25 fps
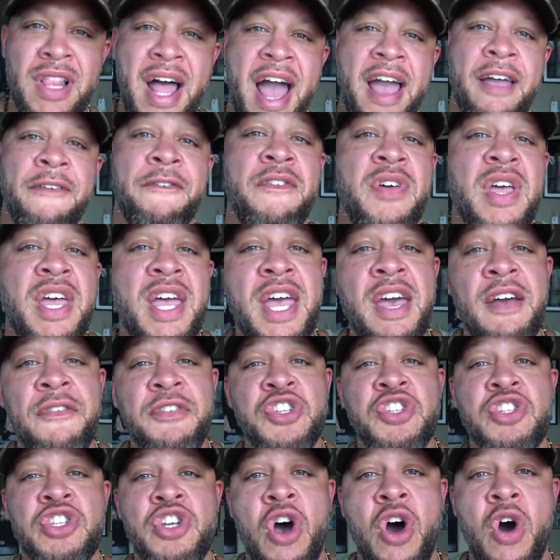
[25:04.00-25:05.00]
life? If
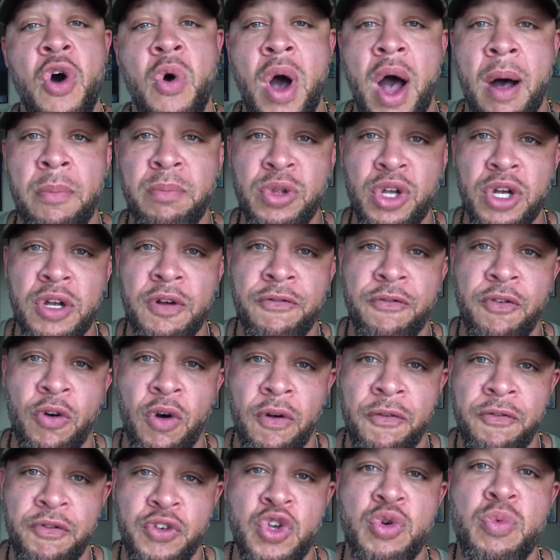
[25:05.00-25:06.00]
so, I'm looking
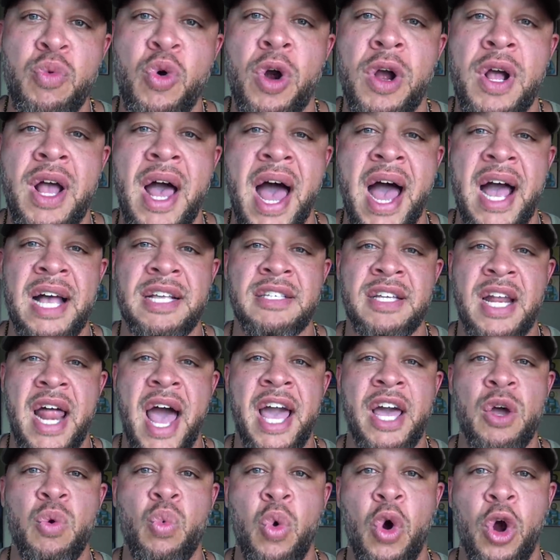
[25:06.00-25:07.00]
for a few more guys that
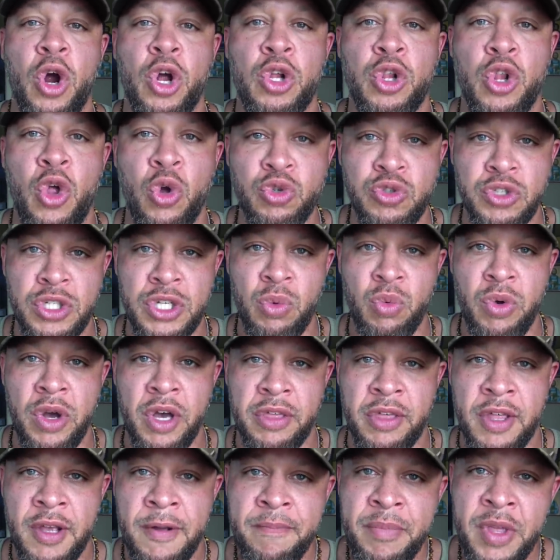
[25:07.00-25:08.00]
I can work closely
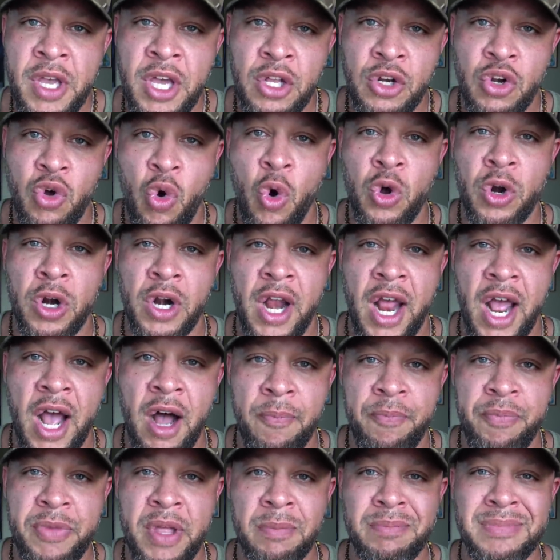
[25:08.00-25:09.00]
with in order to
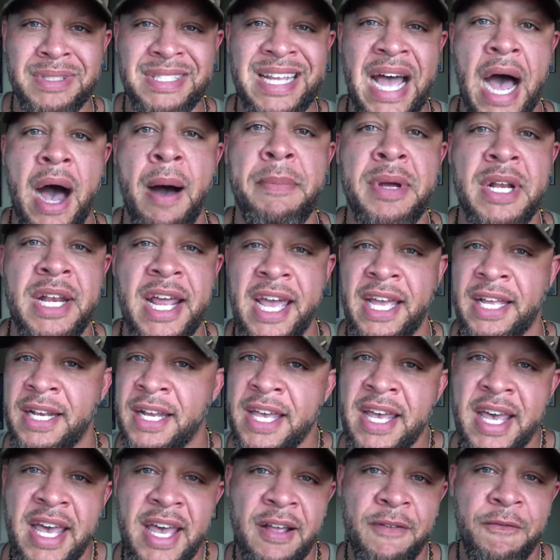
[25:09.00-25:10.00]
help them dominate
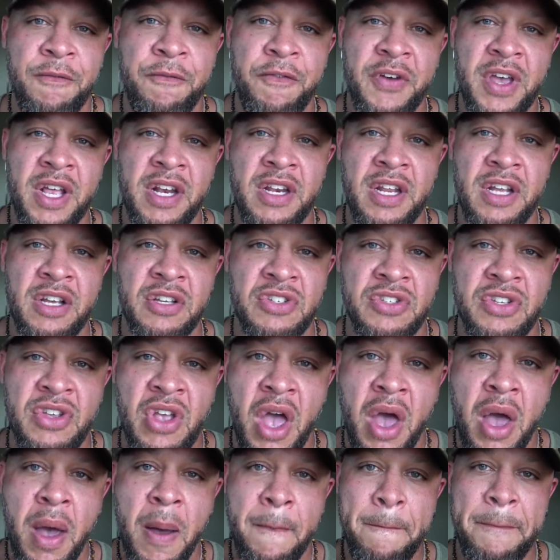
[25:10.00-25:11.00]
in
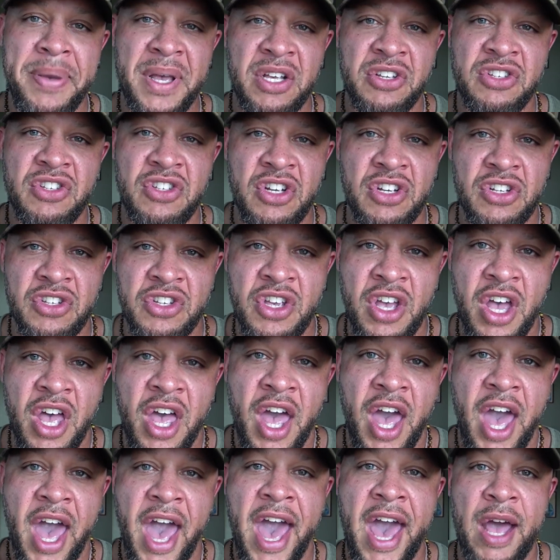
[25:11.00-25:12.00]
fitness, business,
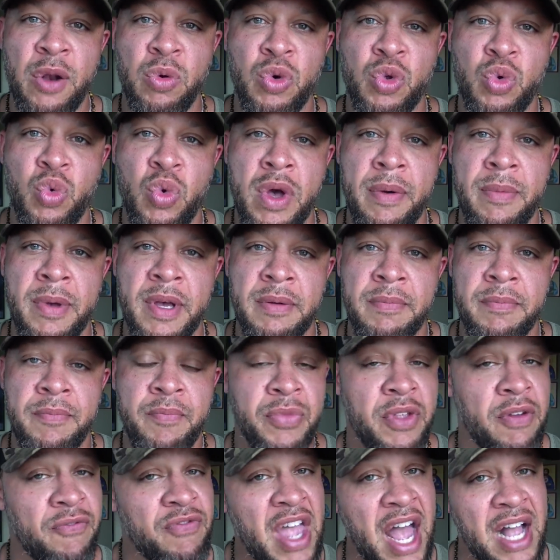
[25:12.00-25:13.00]
and with women.
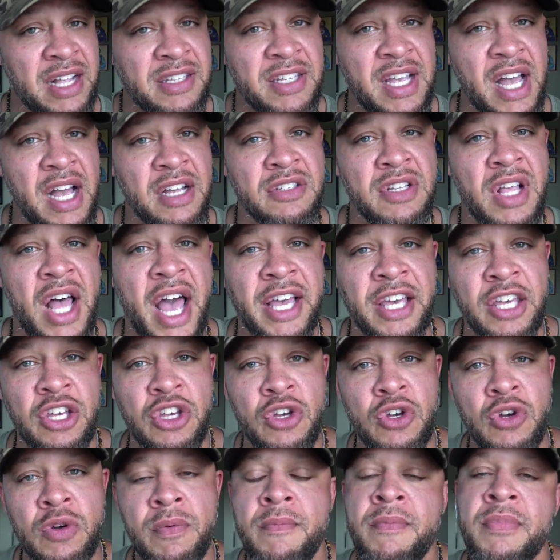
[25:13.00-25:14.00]
If that sounds like
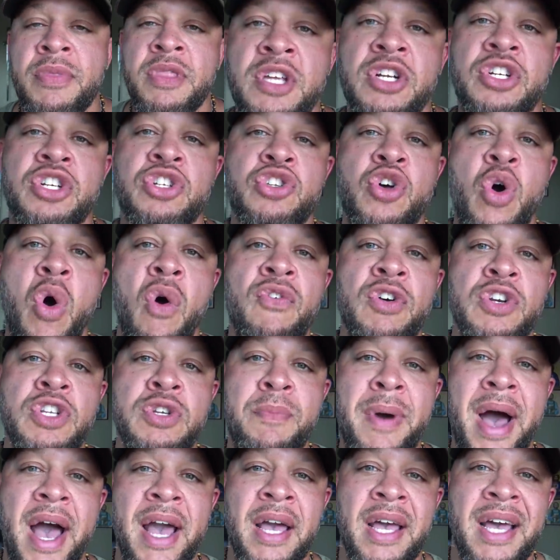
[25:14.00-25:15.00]
you, then just go over
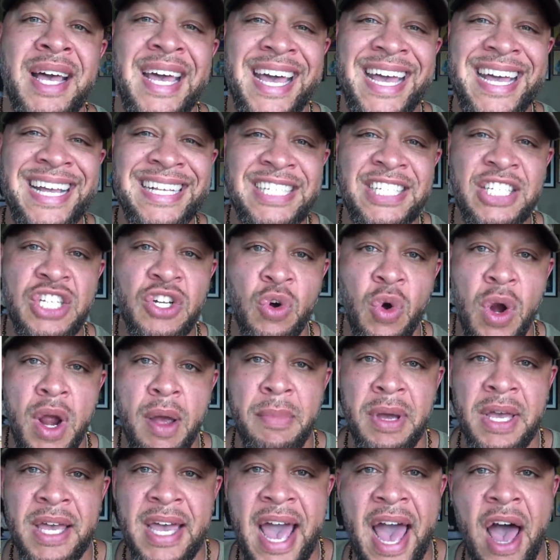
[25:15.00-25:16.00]
to my
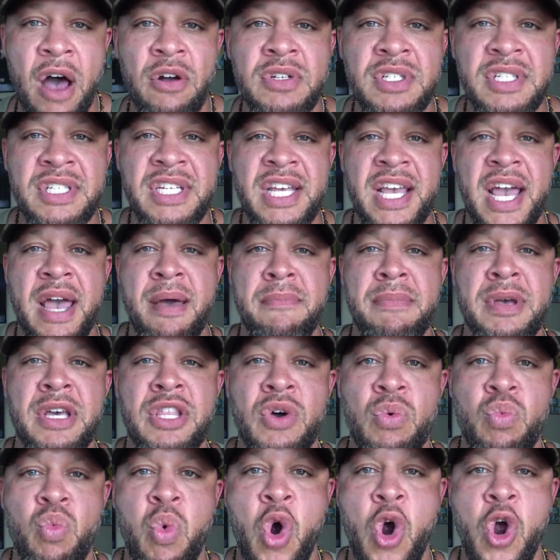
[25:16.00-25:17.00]
Instagram account and DM me
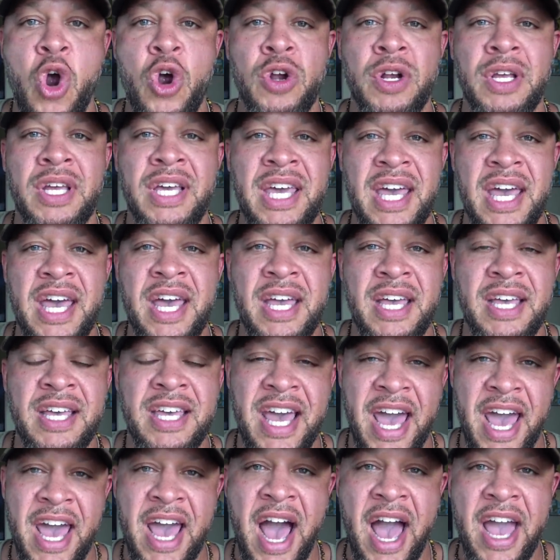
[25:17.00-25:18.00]
the word King,
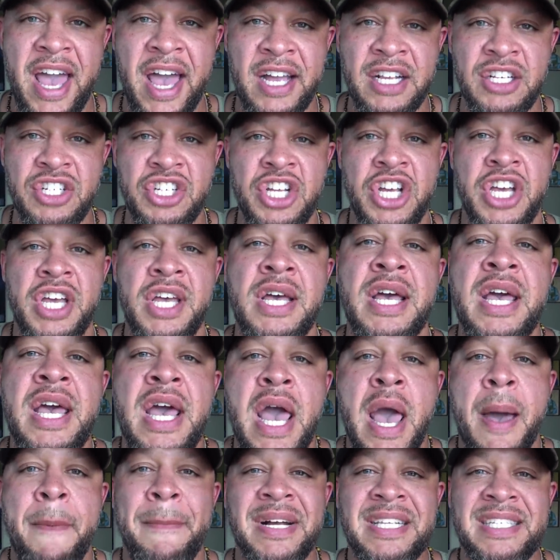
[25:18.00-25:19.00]
K I N G.
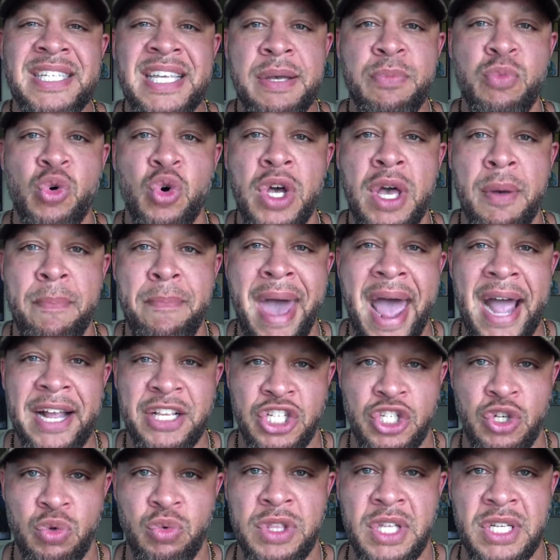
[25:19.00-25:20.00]
My team will get back
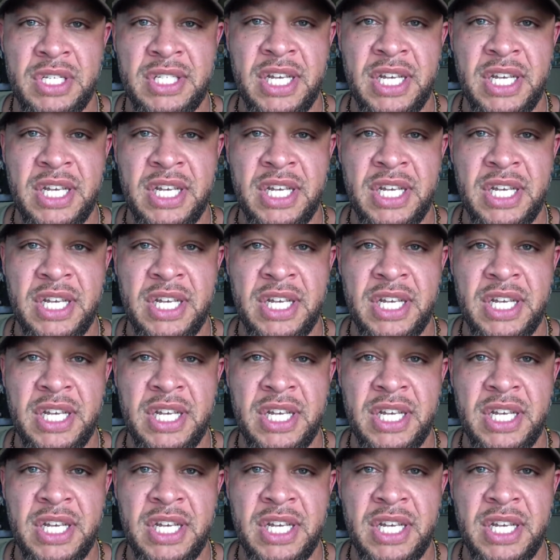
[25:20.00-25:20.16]
to you with the